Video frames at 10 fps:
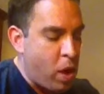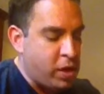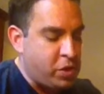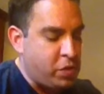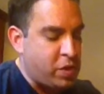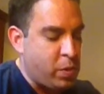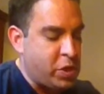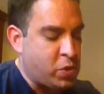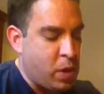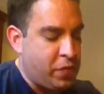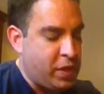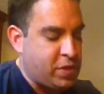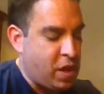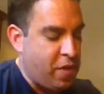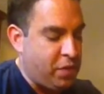to do is I want to sweat these
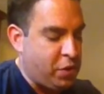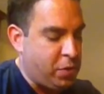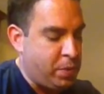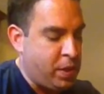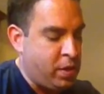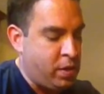off a little bit,